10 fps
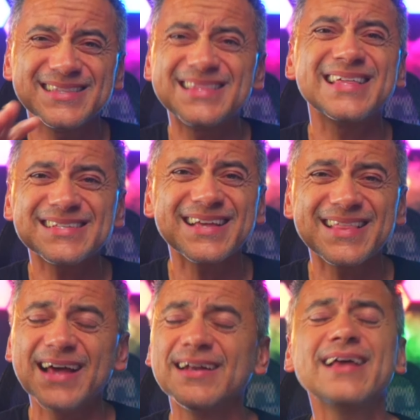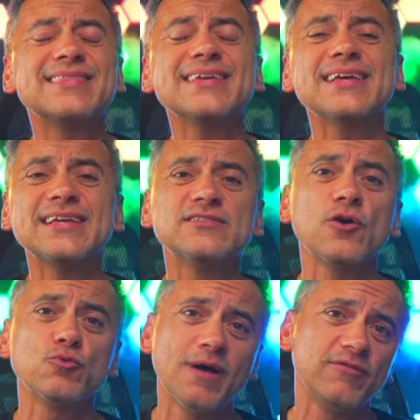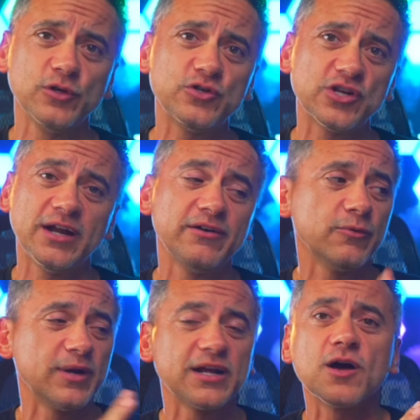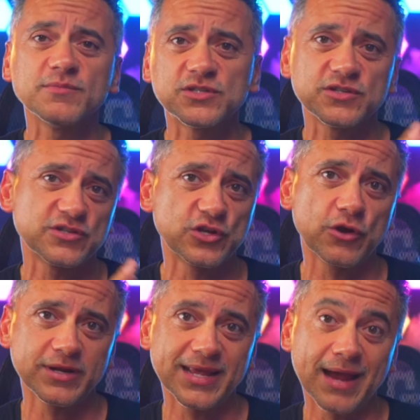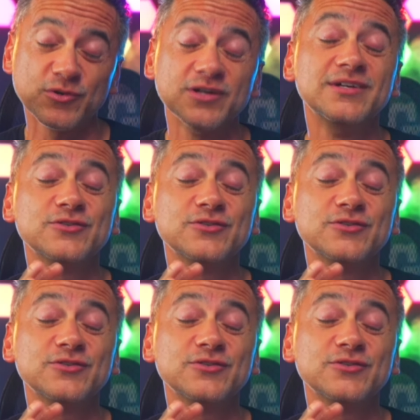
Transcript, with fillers: things like that I think is revolutionary when it comes to security camera.